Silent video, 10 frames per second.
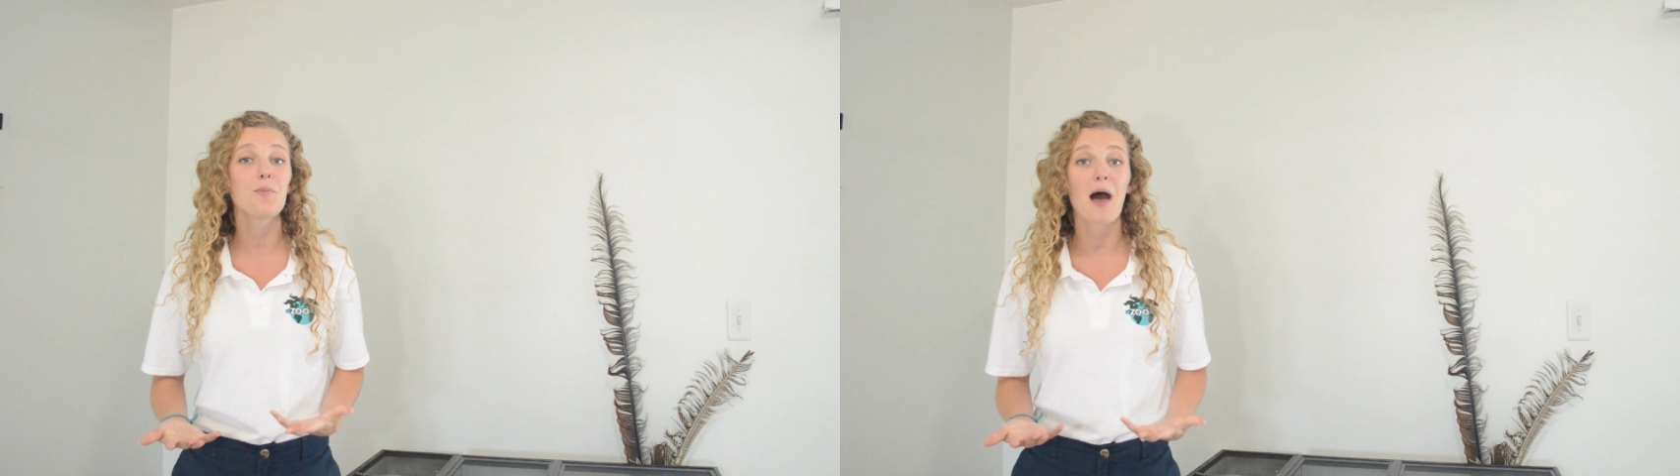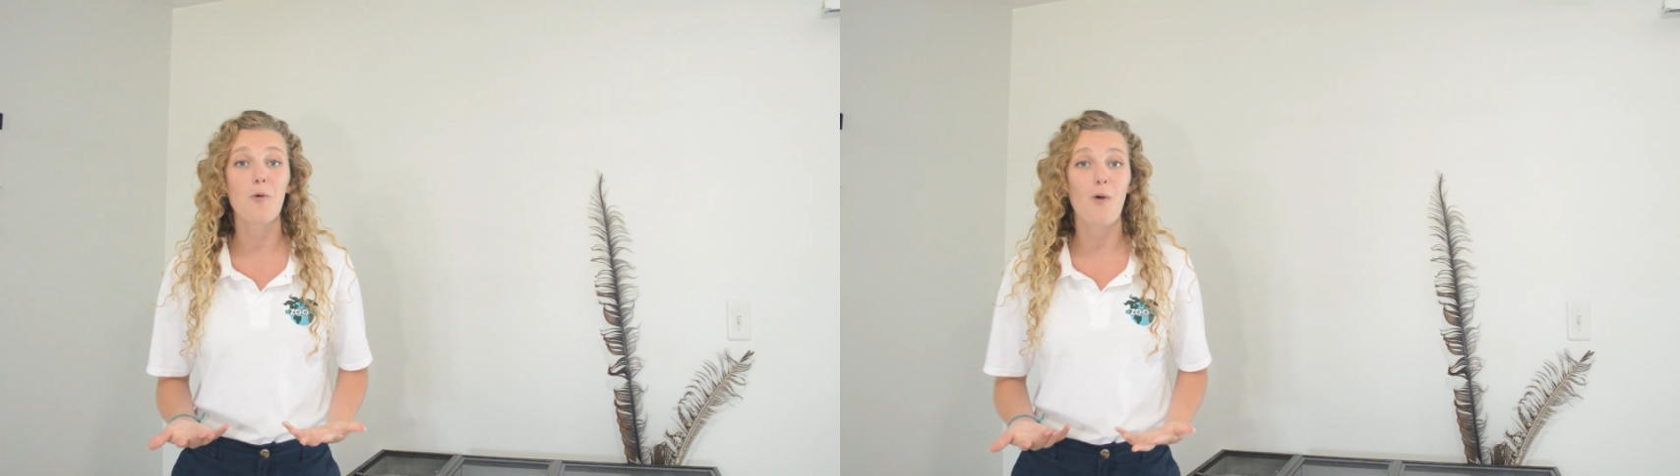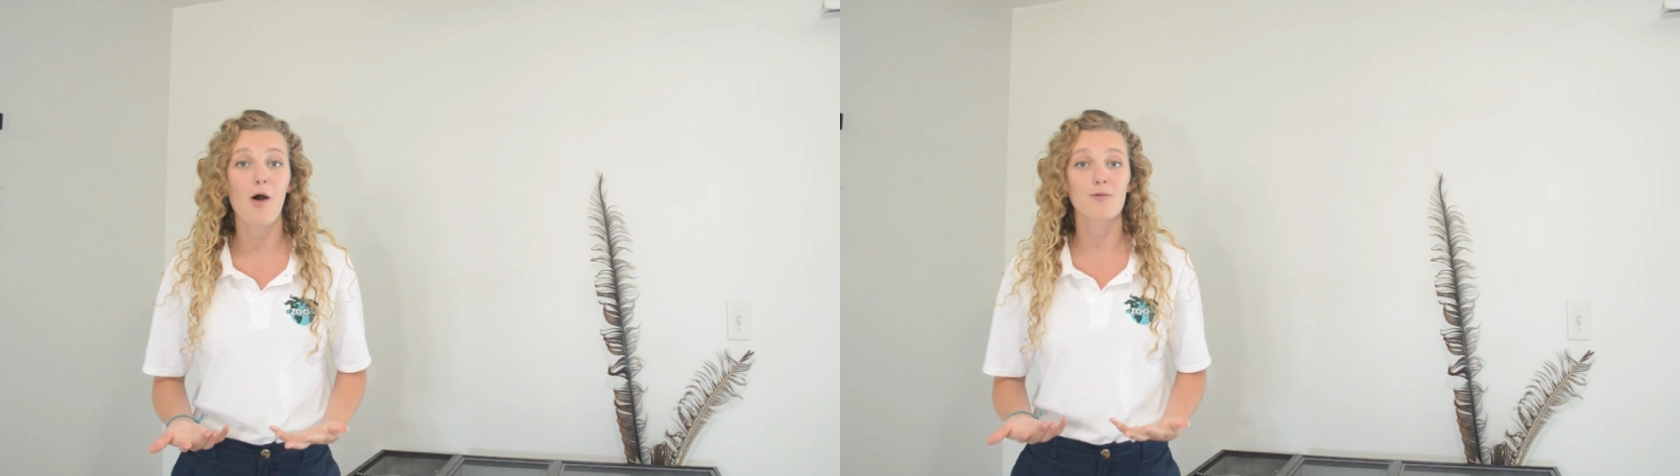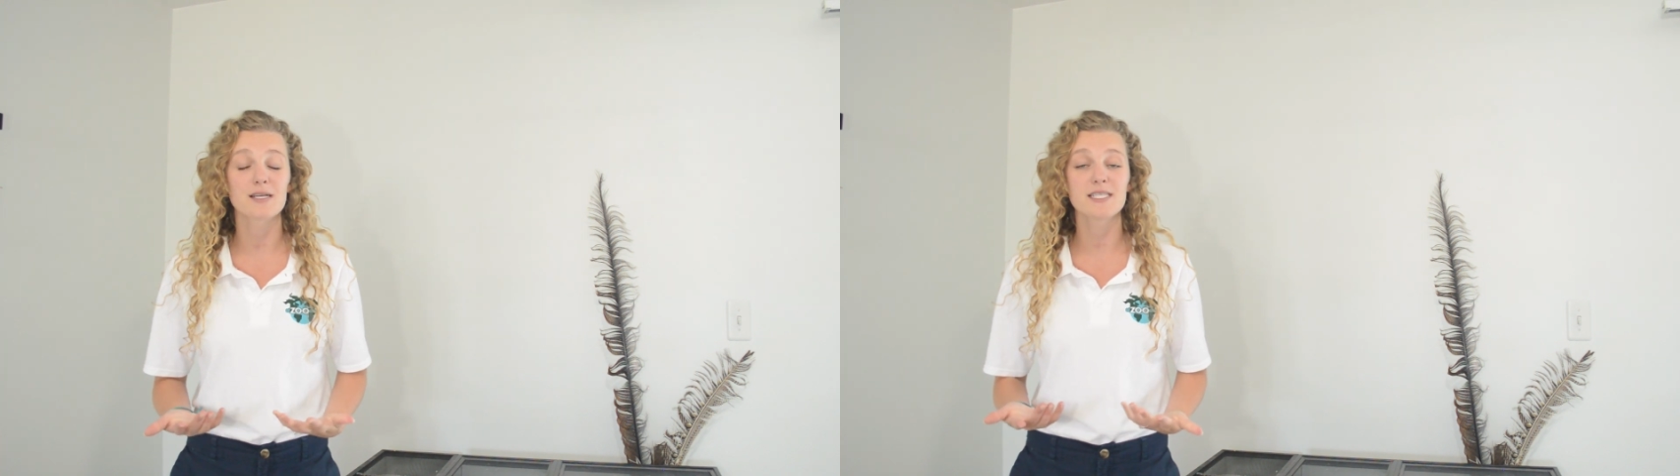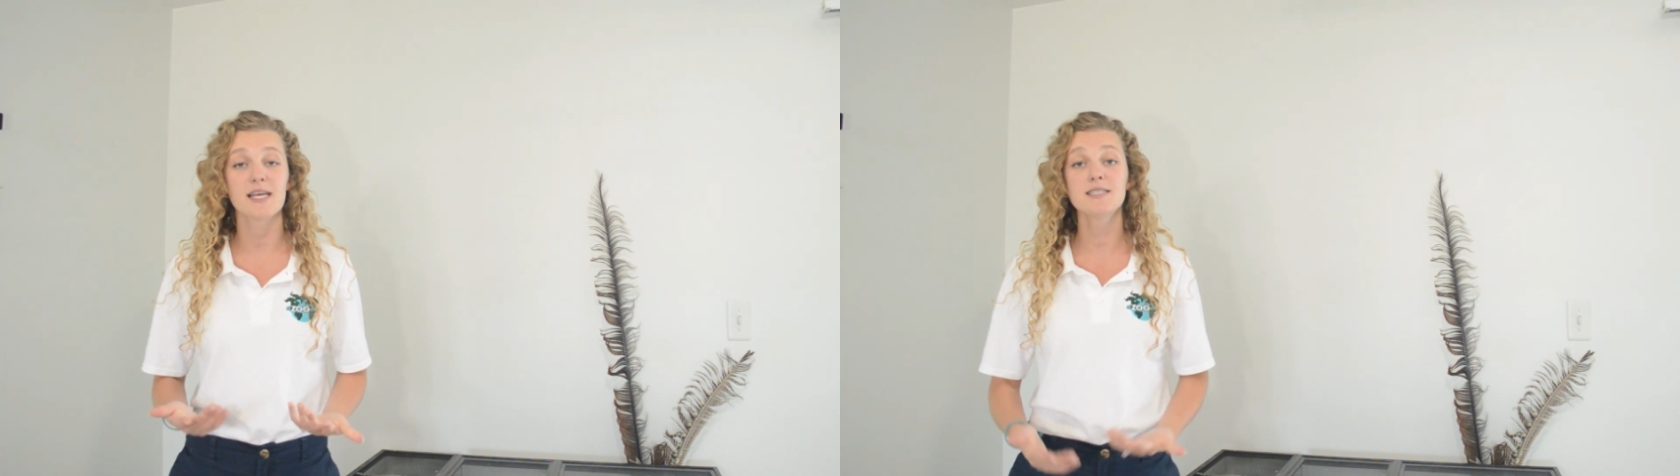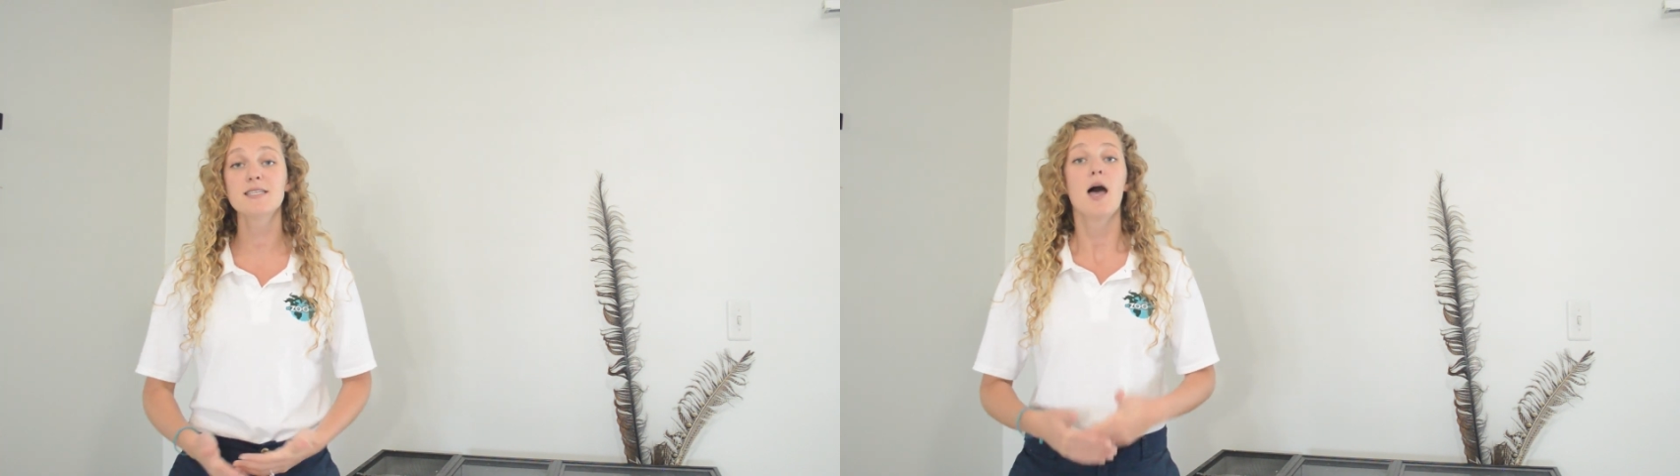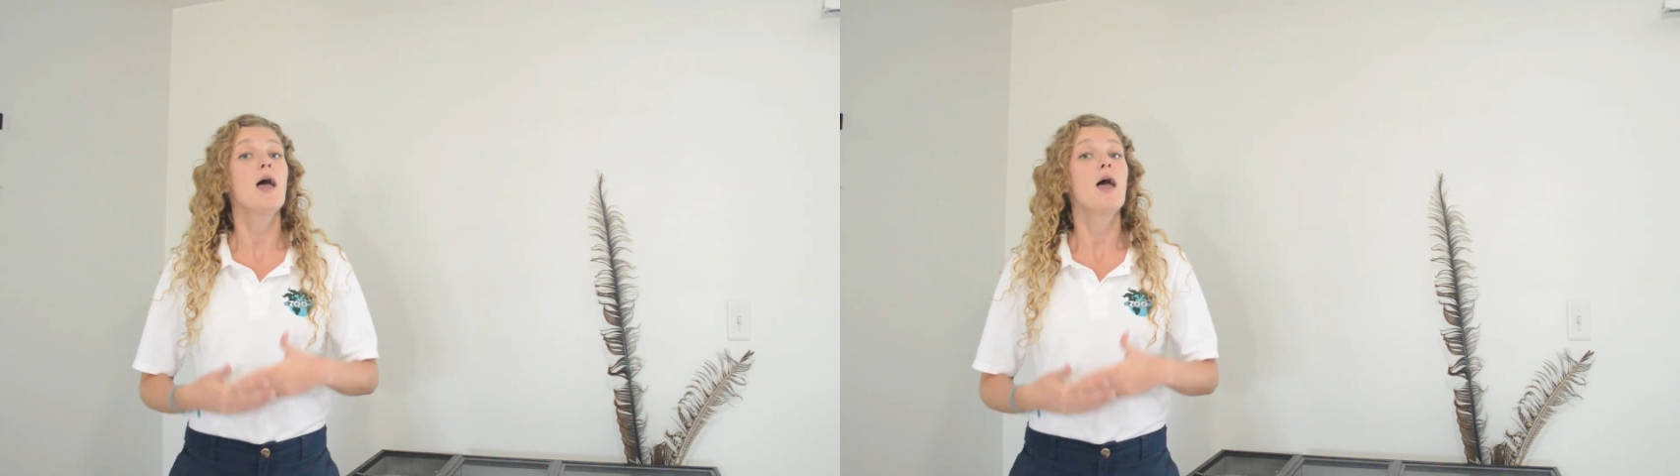about walruses.